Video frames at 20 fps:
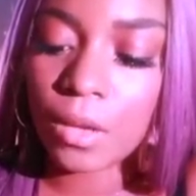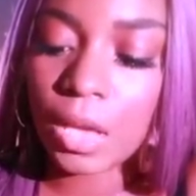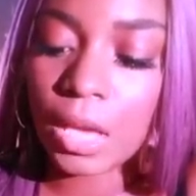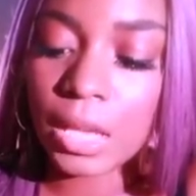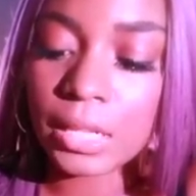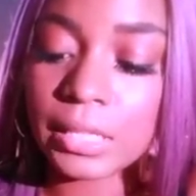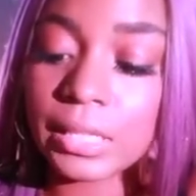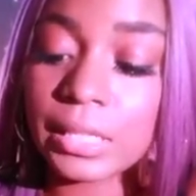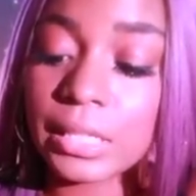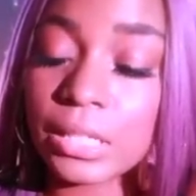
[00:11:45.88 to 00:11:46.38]

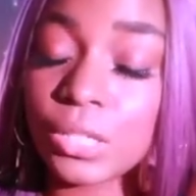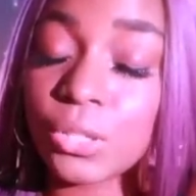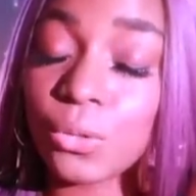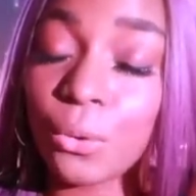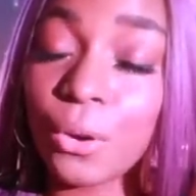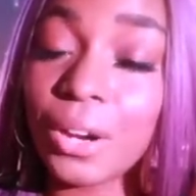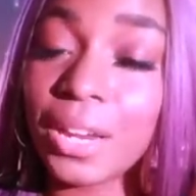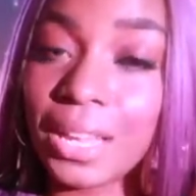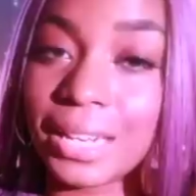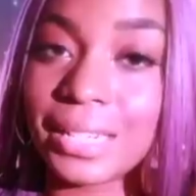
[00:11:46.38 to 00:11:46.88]
it's
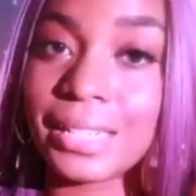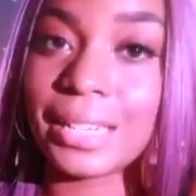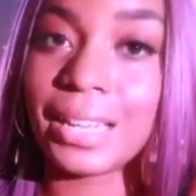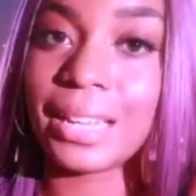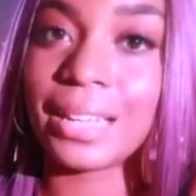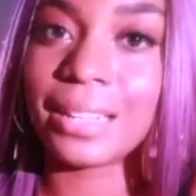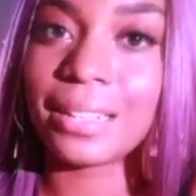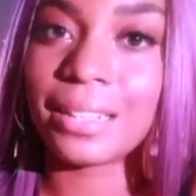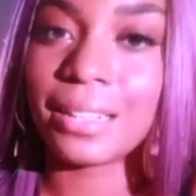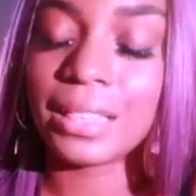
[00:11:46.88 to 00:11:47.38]

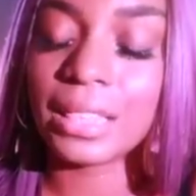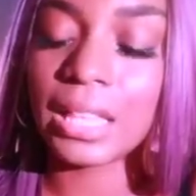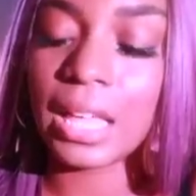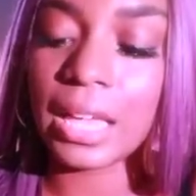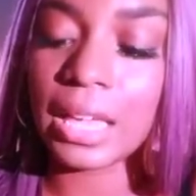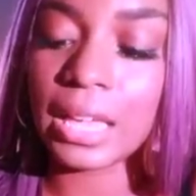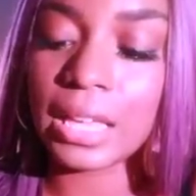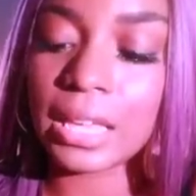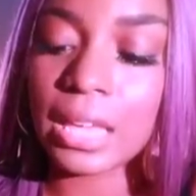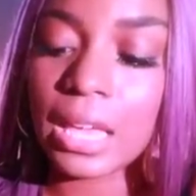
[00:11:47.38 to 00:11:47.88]
disorienting.
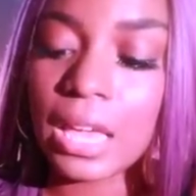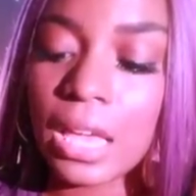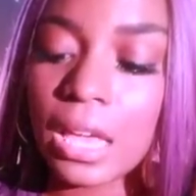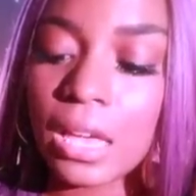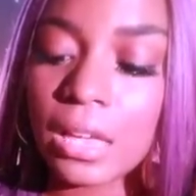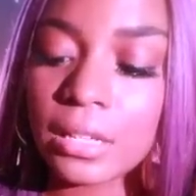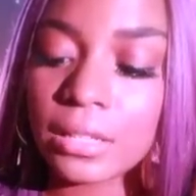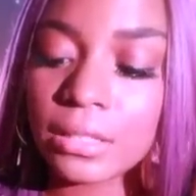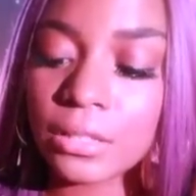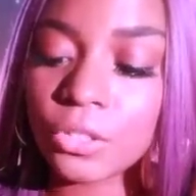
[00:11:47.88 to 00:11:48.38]
Like
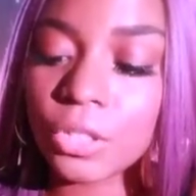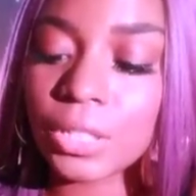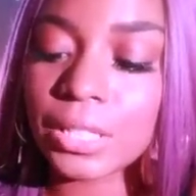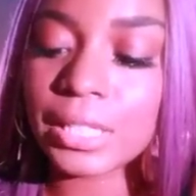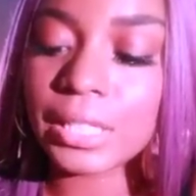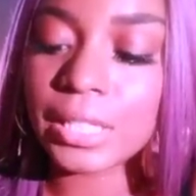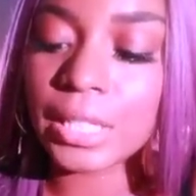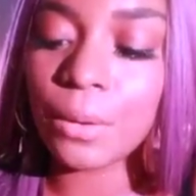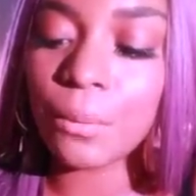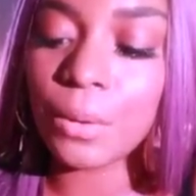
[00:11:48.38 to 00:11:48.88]
to
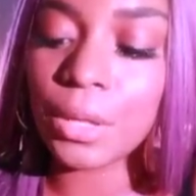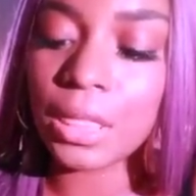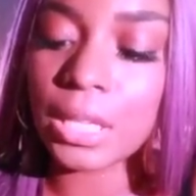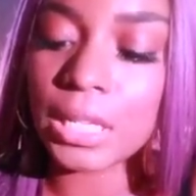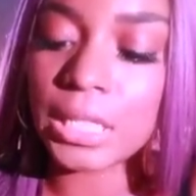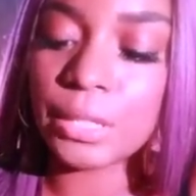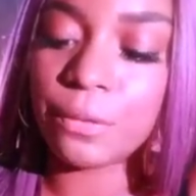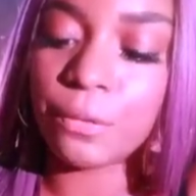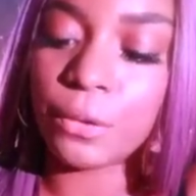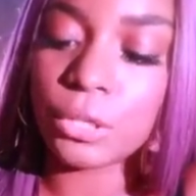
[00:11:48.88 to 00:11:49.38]
sit with
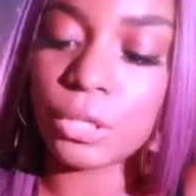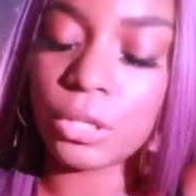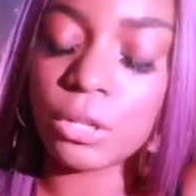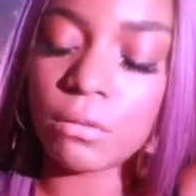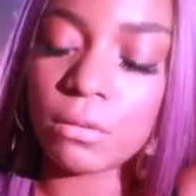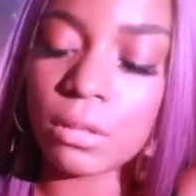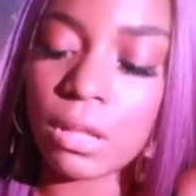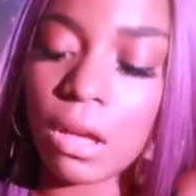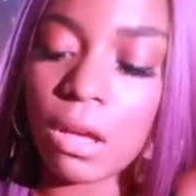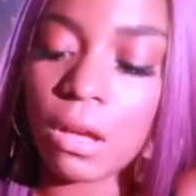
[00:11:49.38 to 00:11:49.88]
this for
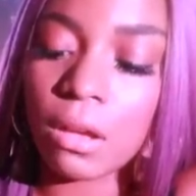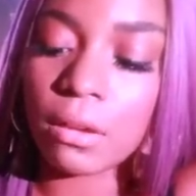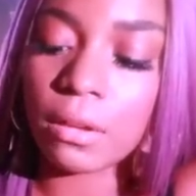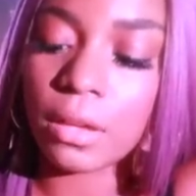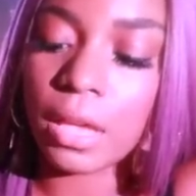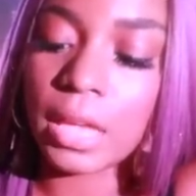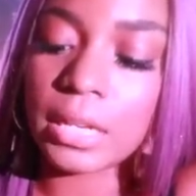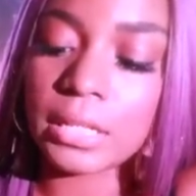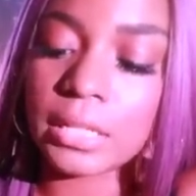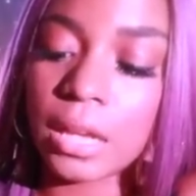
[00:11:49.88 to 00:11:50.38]
too long
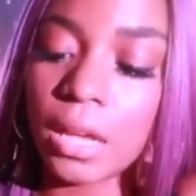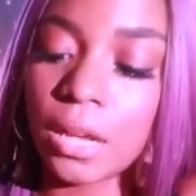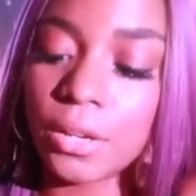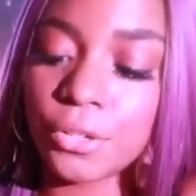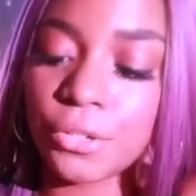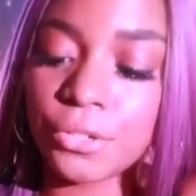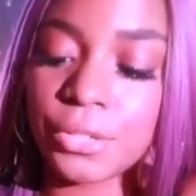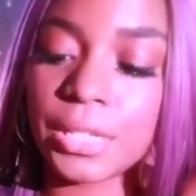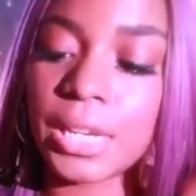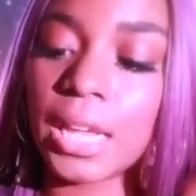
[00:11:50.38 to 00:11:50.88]
and to
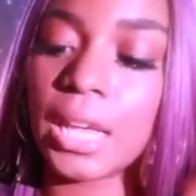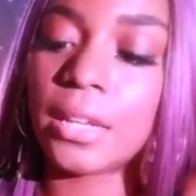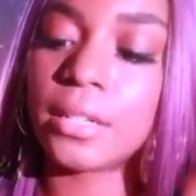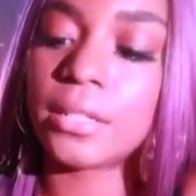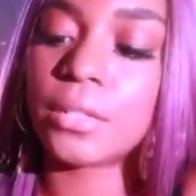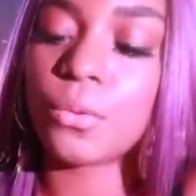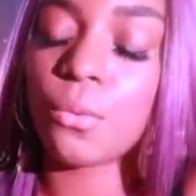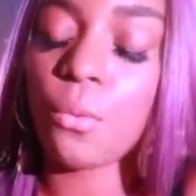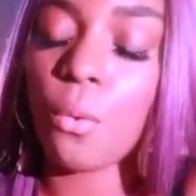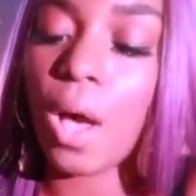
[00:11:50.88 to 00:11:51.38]

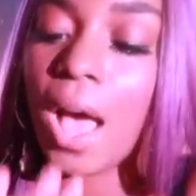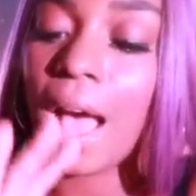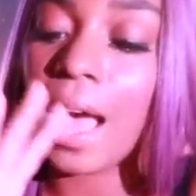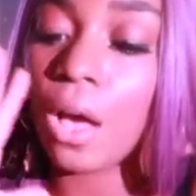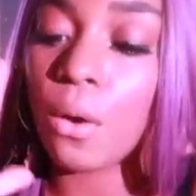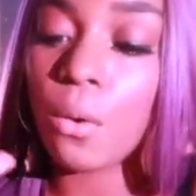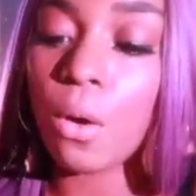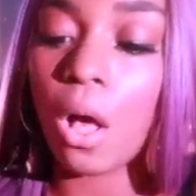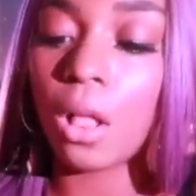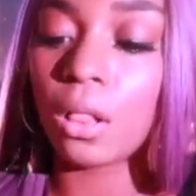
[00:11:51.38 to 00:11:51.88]
understand
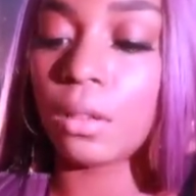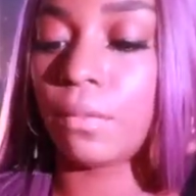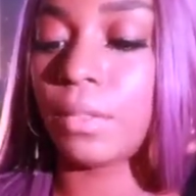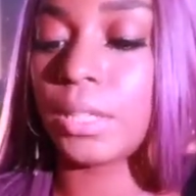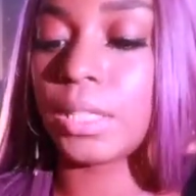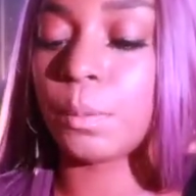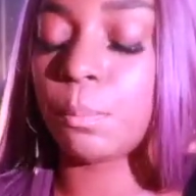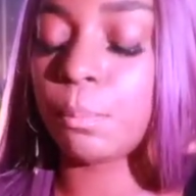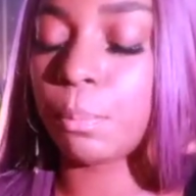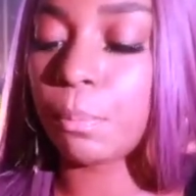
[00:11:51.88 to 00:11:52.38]
how all of
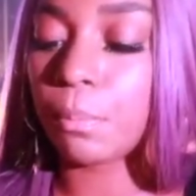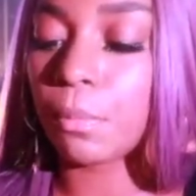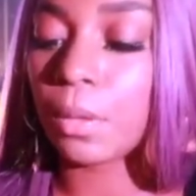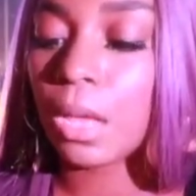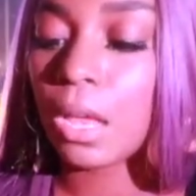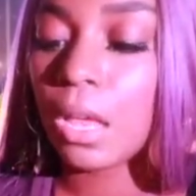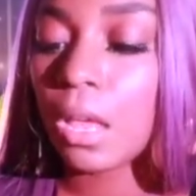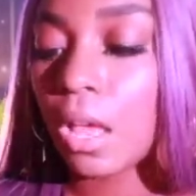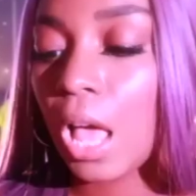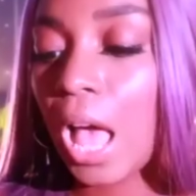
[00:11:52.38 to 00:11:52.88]
this,
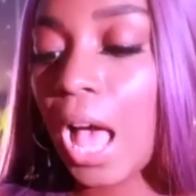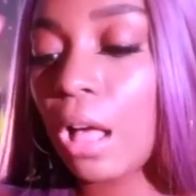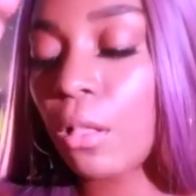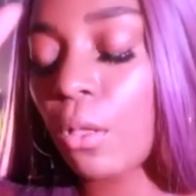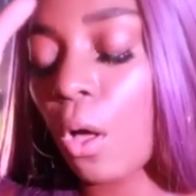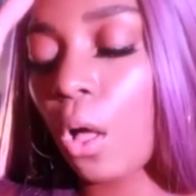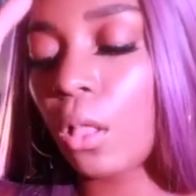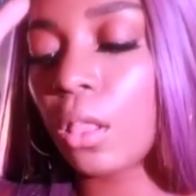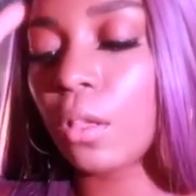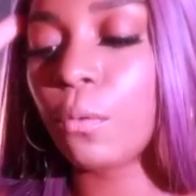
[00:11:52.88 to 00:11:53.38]
how
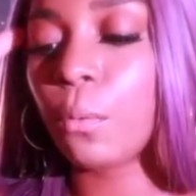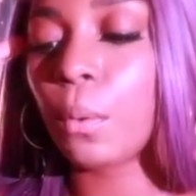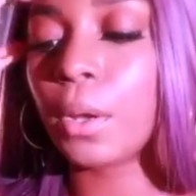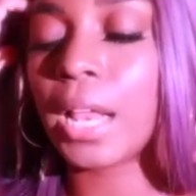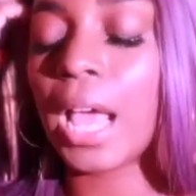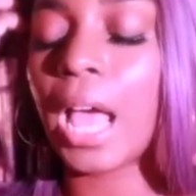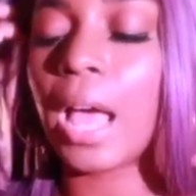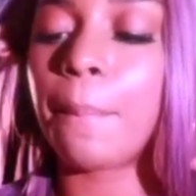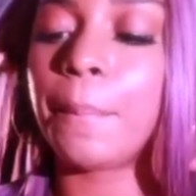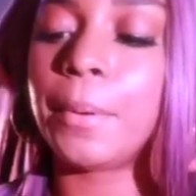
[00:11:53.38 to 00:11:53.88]
all of what
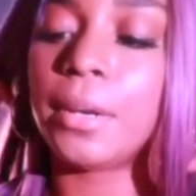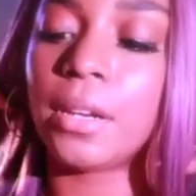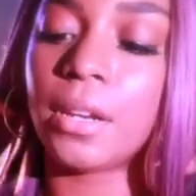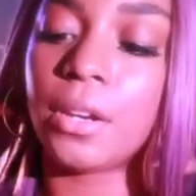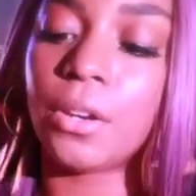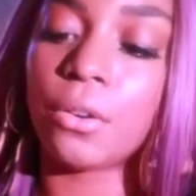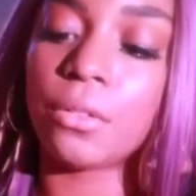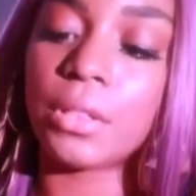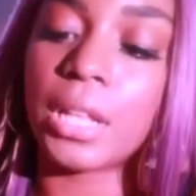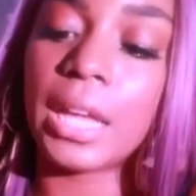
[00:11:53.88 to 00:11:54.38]
happened
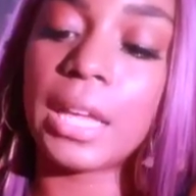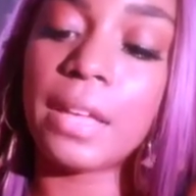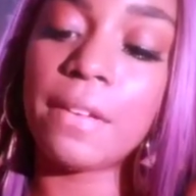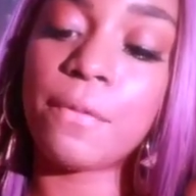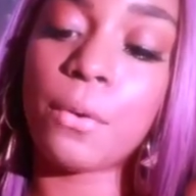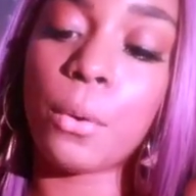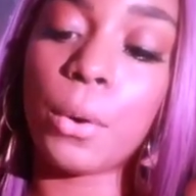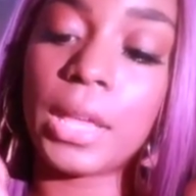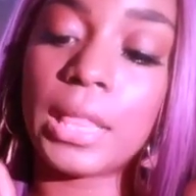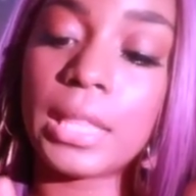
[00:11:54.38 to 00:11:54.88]
in your
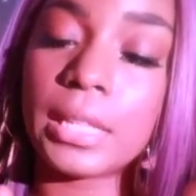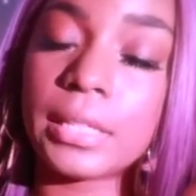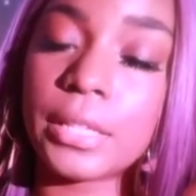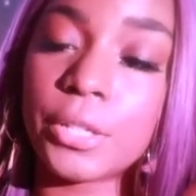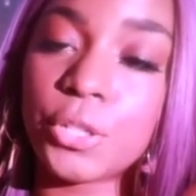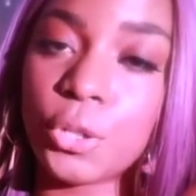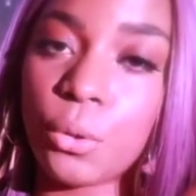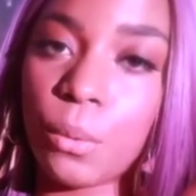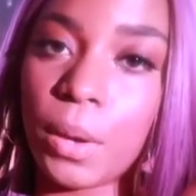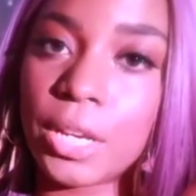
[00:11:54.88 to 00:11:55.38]
life or in this
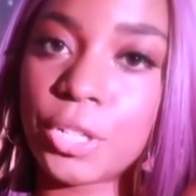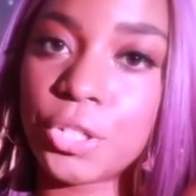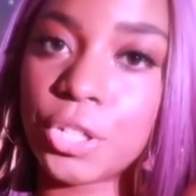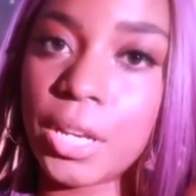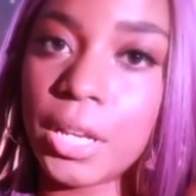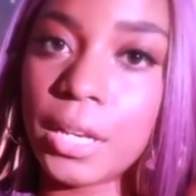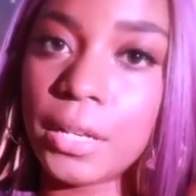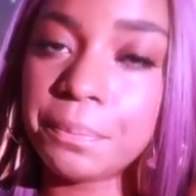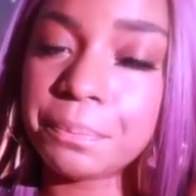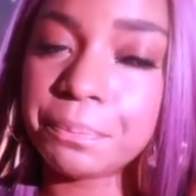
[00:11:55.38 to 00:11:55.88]

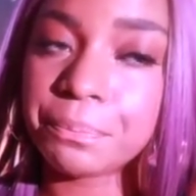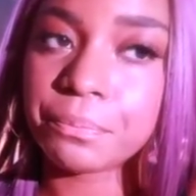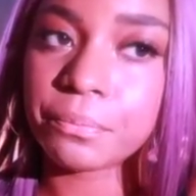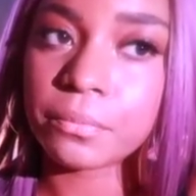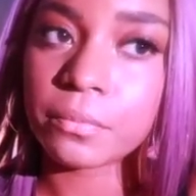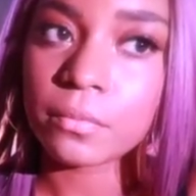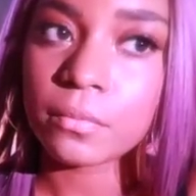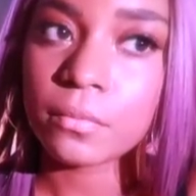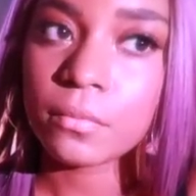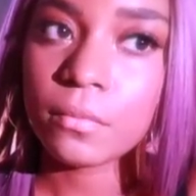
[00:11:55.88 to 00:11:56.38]
situation
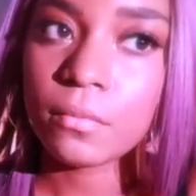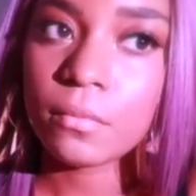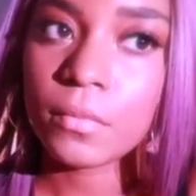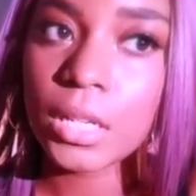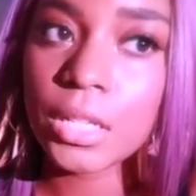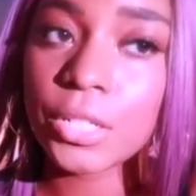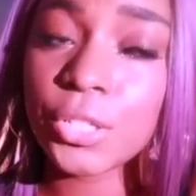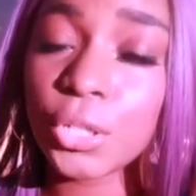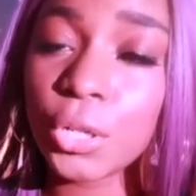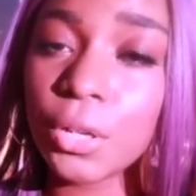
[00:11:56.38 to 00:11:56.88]

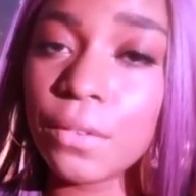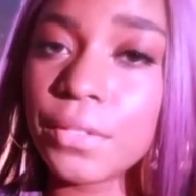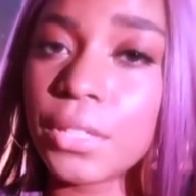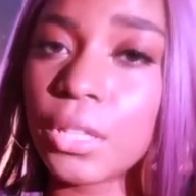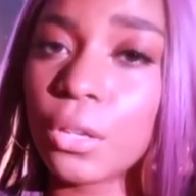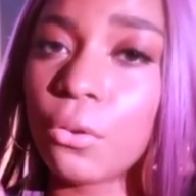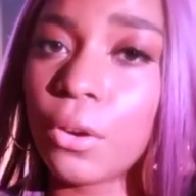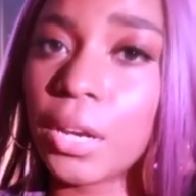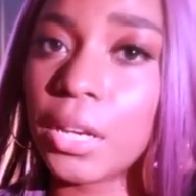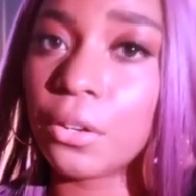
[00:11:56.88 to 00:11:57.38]
serves
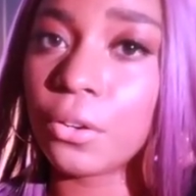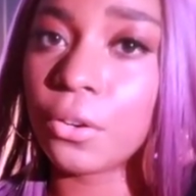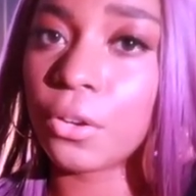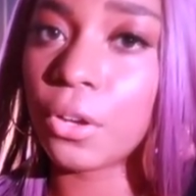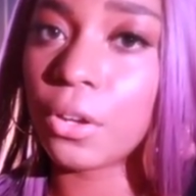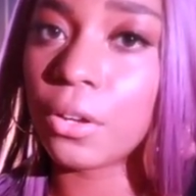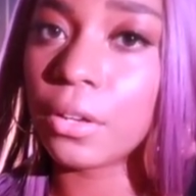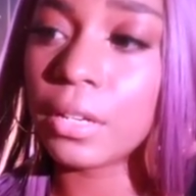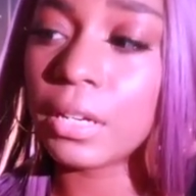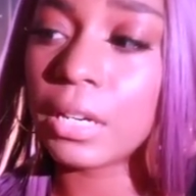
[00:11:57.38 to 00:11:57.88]
the greater
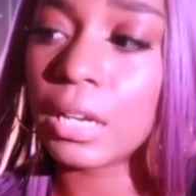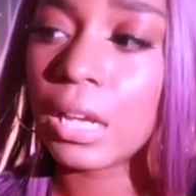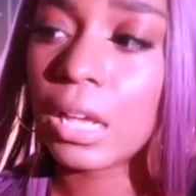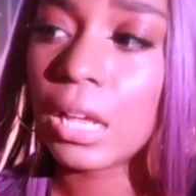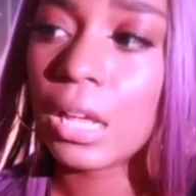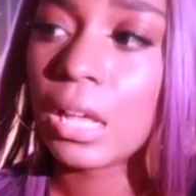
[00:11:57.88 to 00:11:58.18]
good